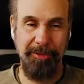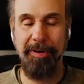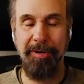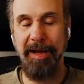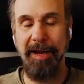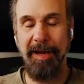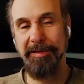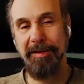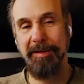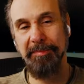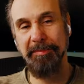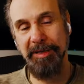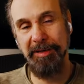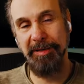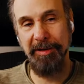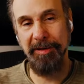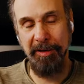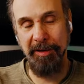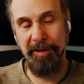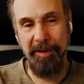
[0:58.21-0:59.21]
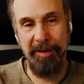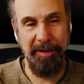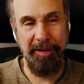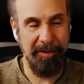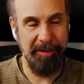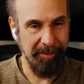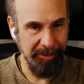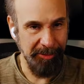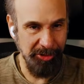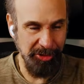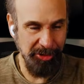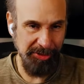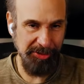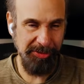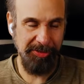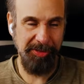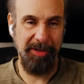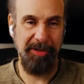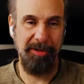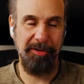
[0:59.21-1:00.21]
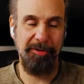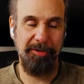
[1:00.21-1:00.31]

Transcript: Right. I mean, just a